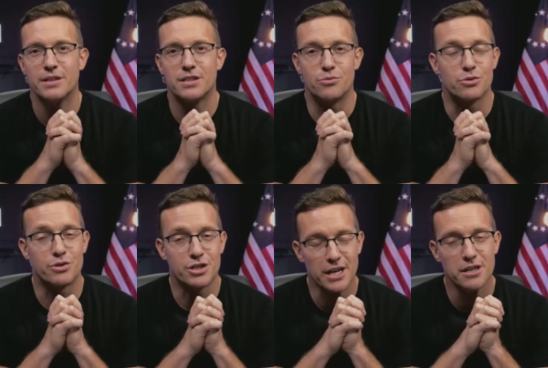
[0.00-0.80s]
She was
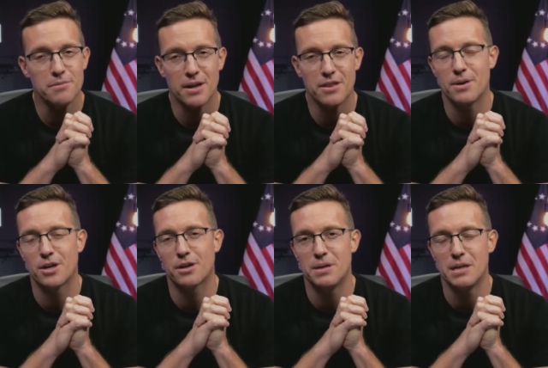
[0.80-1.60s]
rejected by the
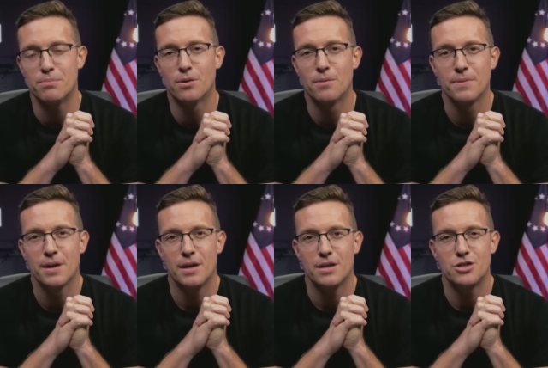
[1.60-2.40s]
American people.
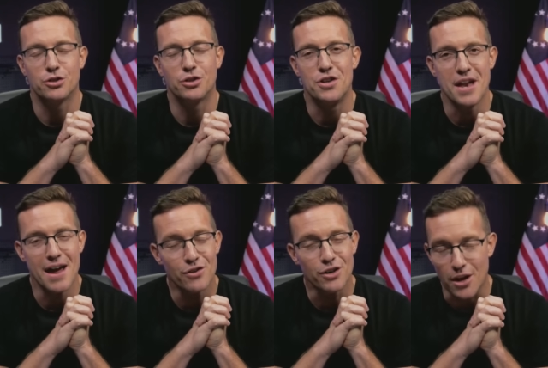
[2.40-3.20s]
She'll
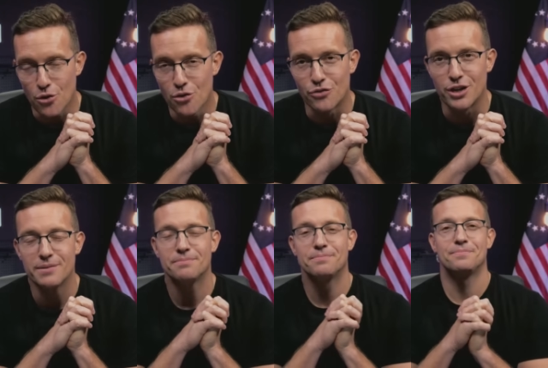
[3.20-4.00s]
never get over it.